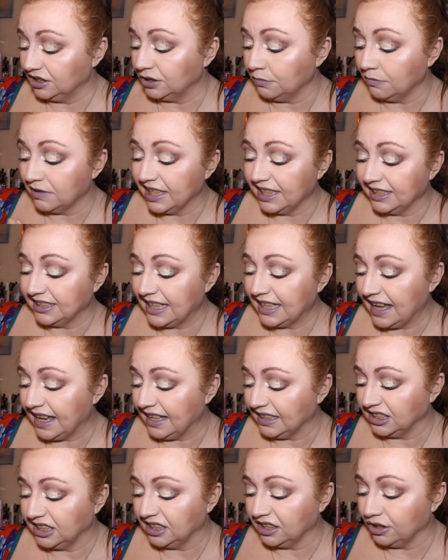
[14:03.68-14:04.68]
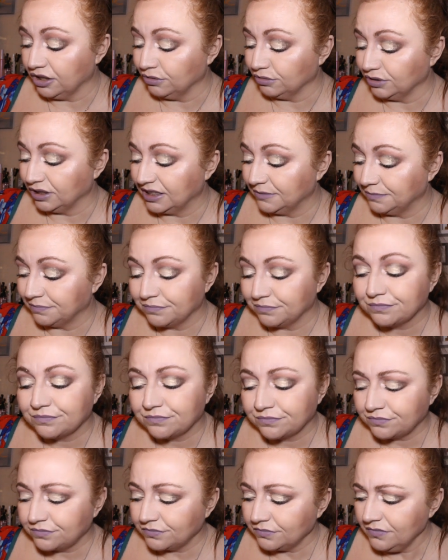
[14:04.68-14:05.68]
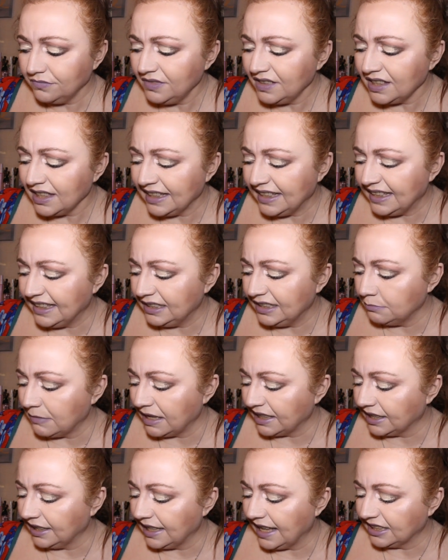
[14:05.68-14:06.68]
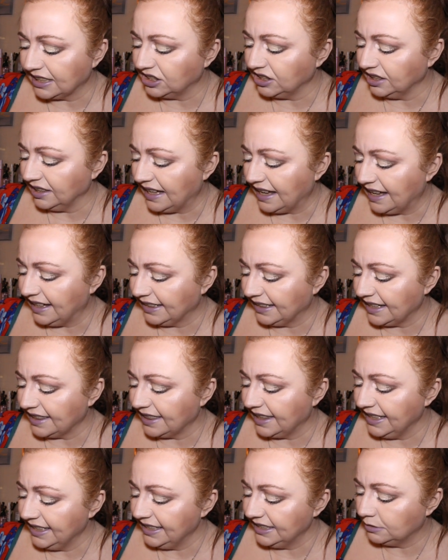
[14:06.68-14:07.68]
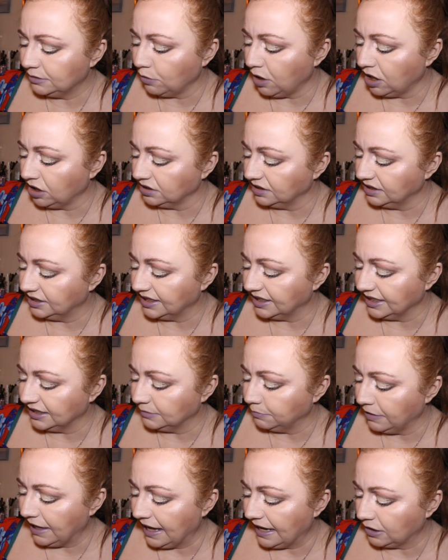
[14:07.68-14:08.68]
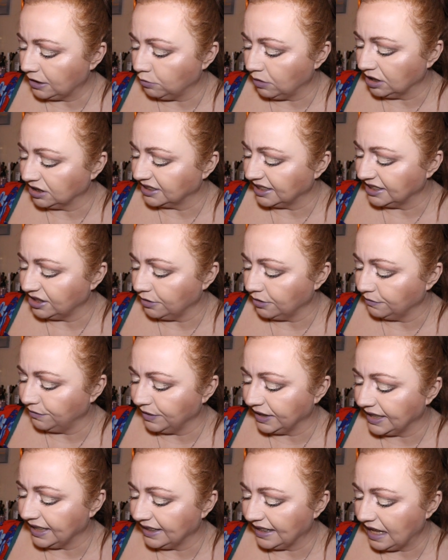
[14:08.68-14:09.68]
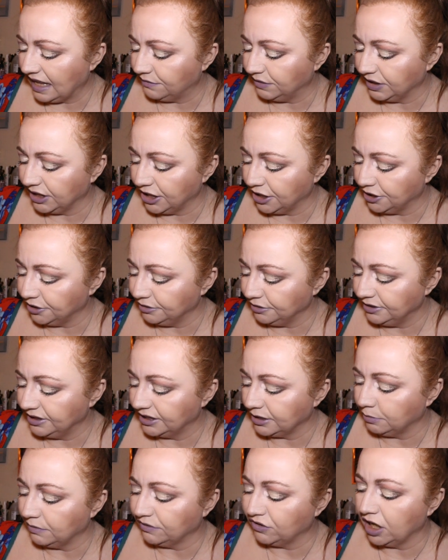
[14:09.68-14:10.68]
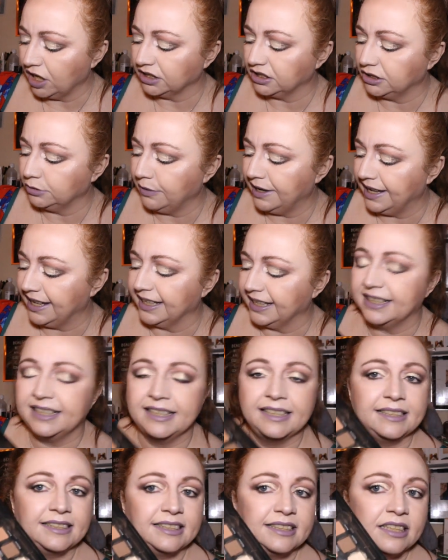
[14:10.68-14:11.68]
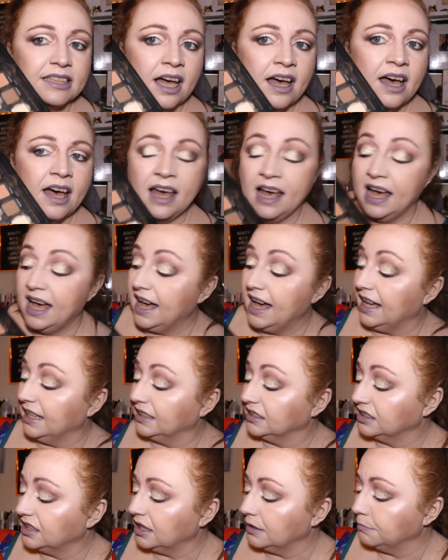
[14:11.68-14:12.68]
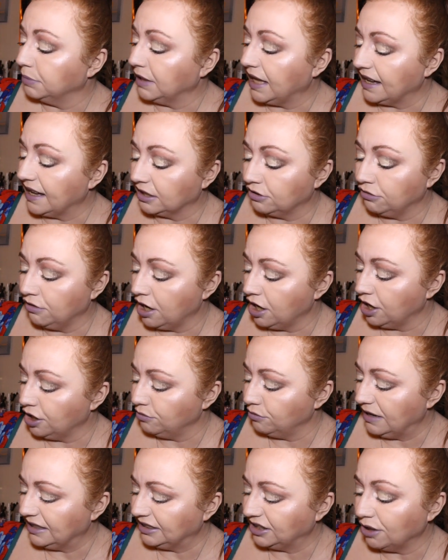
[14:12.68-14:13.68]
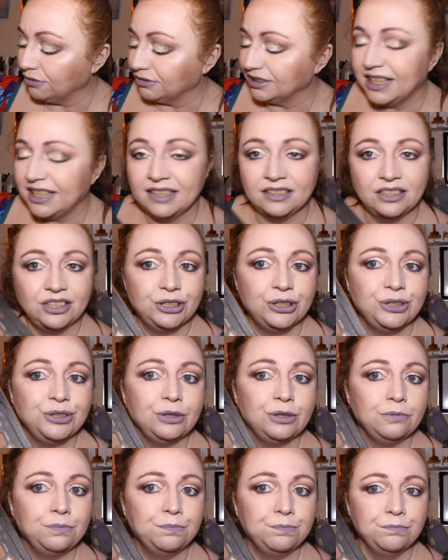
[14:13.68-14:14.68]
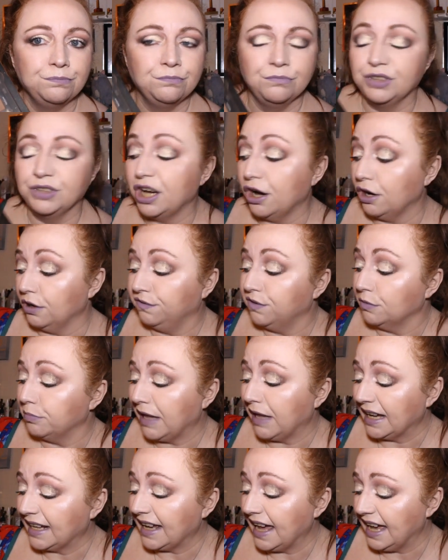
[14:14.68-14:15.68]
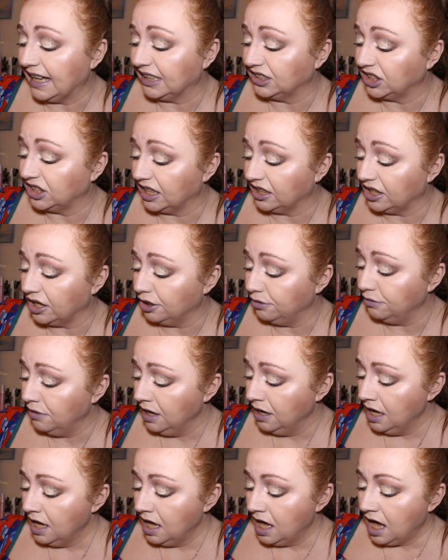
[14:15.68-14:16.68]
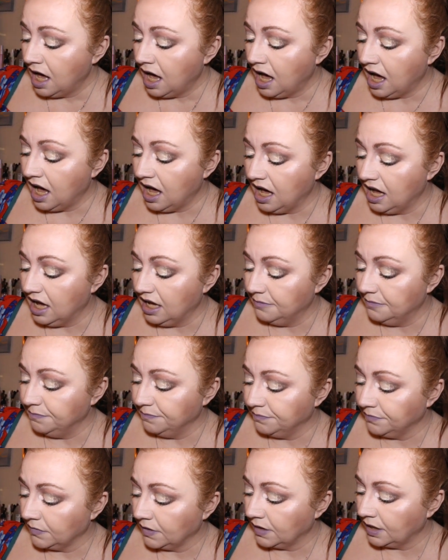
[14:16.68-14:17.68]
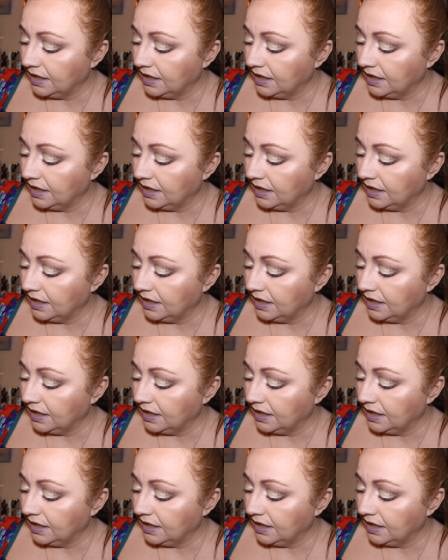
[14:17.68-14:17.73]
some of these eyeshadows in my collection like these ones, these black ones I don't think I'll ever use. So we've got Twigs and Black Crow. I don't tend to go for black eyeshadow. Um,